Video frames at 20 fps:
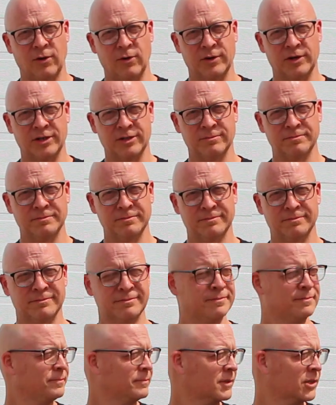owner,
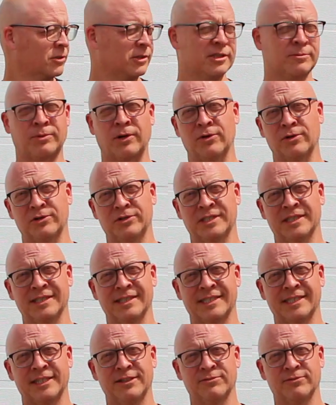
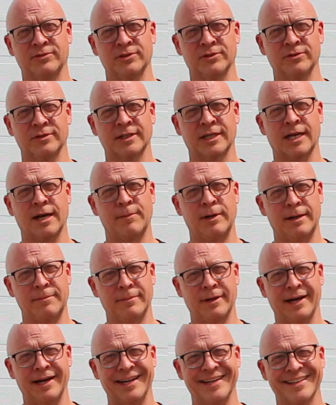ChrisProduce Seafood. Come
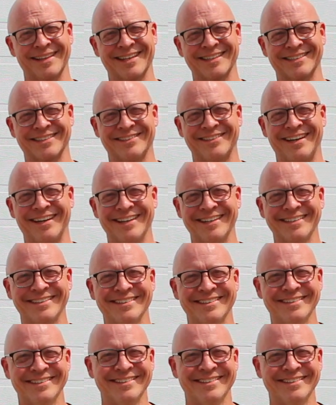on by. Thanks a lot.